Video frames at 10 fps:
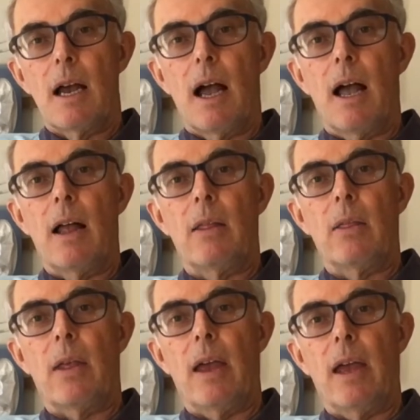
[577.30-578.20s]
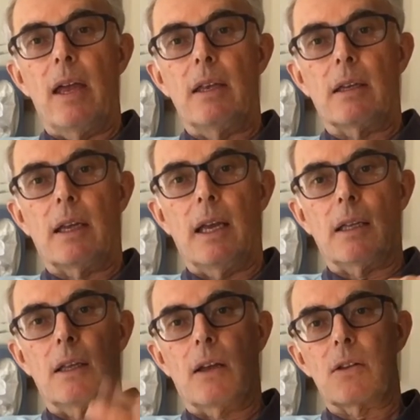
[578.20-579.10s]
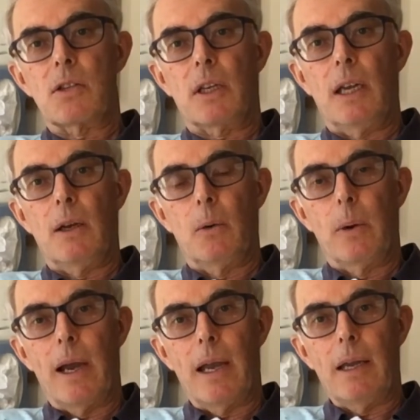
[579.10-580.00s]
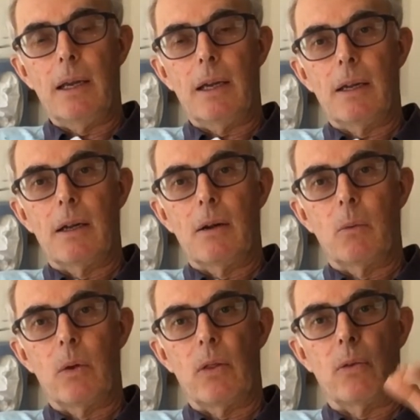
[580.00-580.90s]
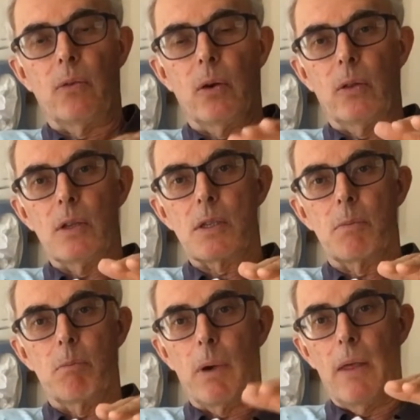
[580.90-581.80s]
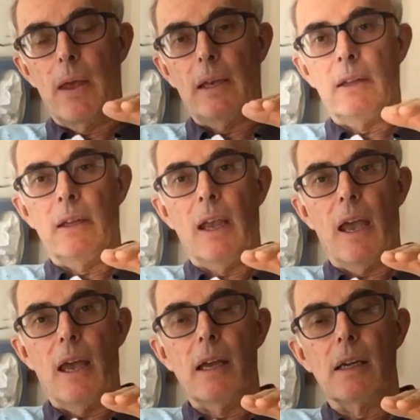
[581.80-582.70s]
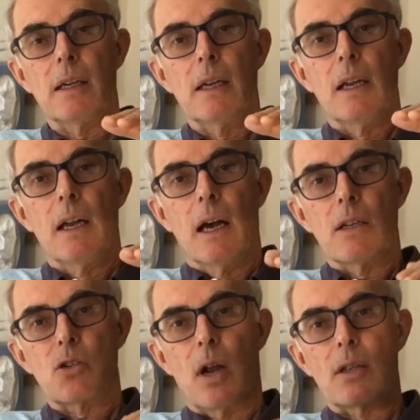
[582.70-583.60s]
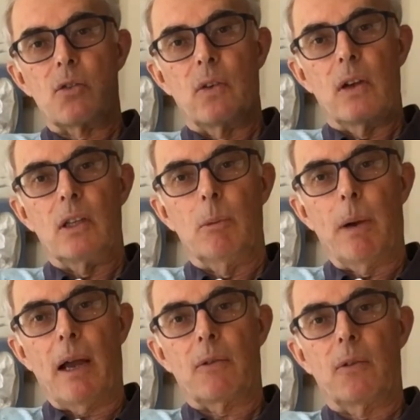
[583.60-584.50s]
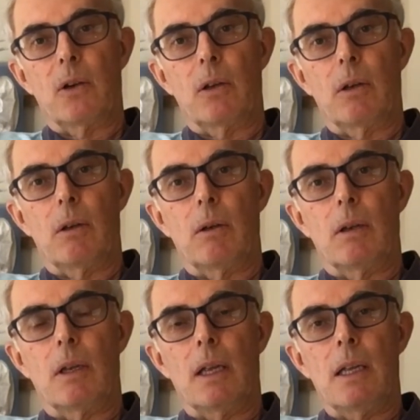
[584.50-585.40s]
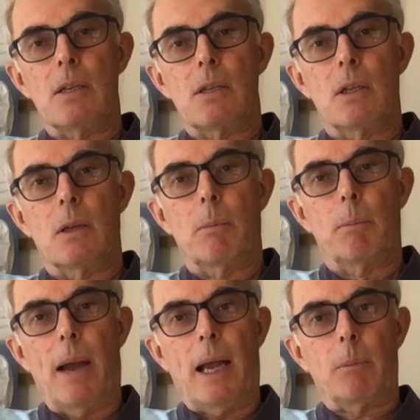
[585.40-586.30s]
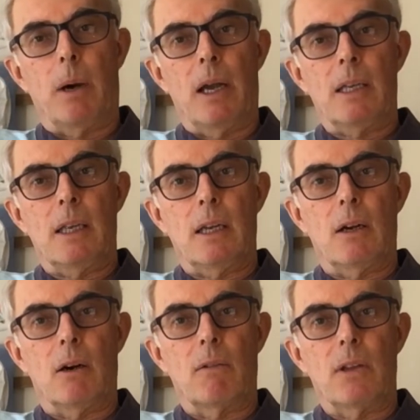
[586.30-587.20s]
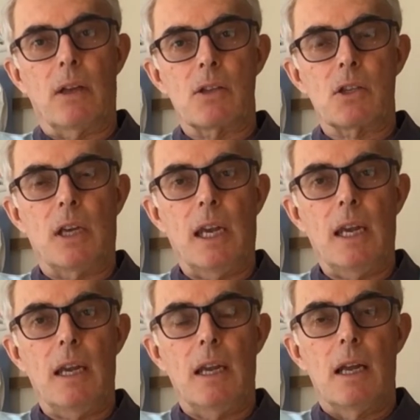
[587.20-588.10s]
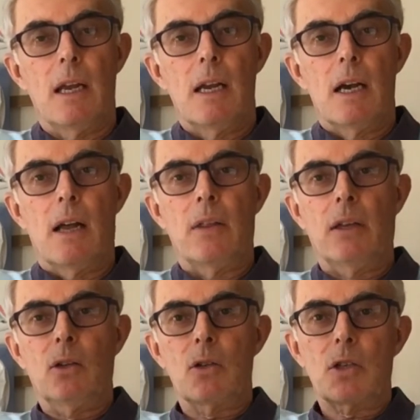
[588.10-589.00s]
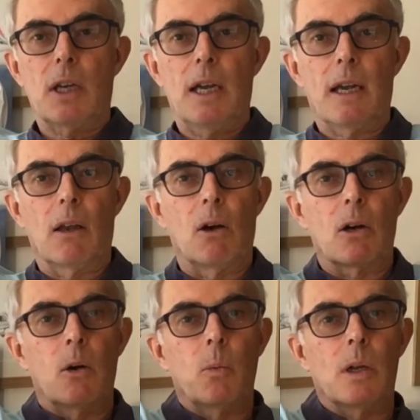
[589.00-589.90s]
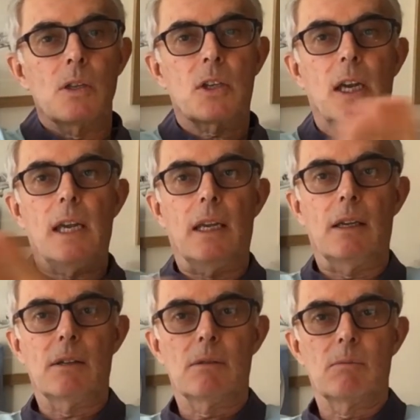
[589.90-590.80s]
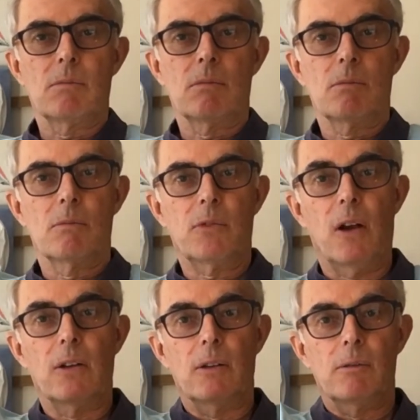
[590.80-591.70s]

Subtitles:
and then kick the other ski away with the foot that's by then in the air, and transfer the back foot into the back binding of the other ski, and then you're skiing along on 1 ski. Fun.